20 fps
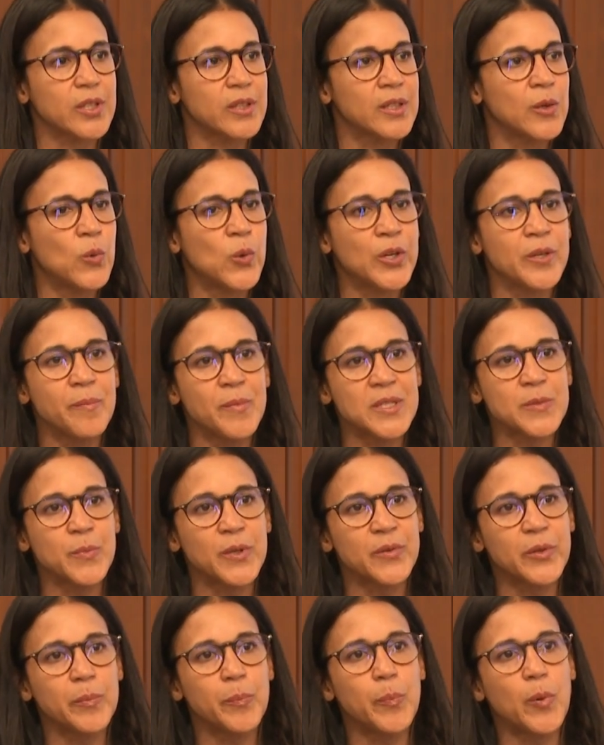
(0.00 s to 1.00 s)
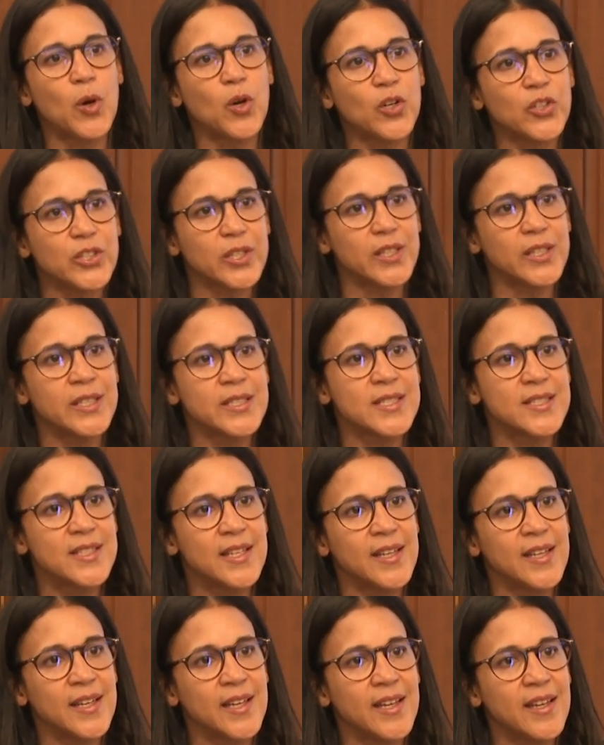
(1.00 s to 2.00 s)
The World Investment Report is
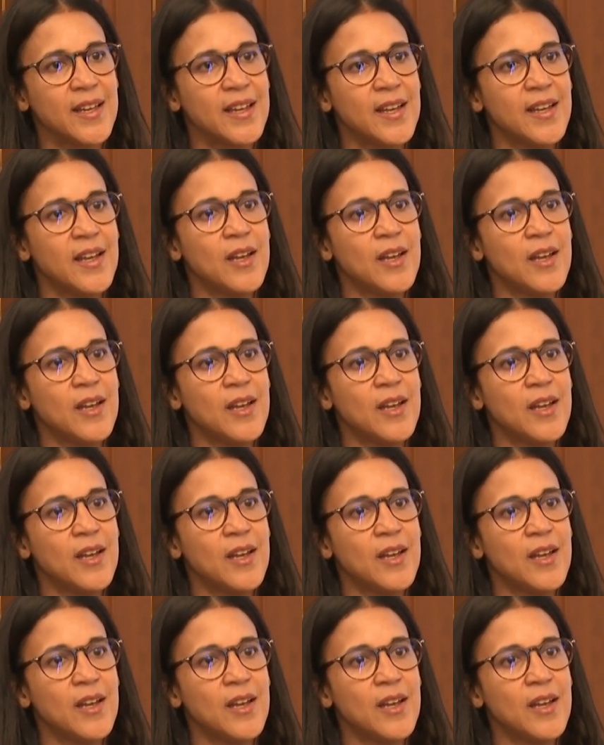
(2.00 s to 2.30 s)
the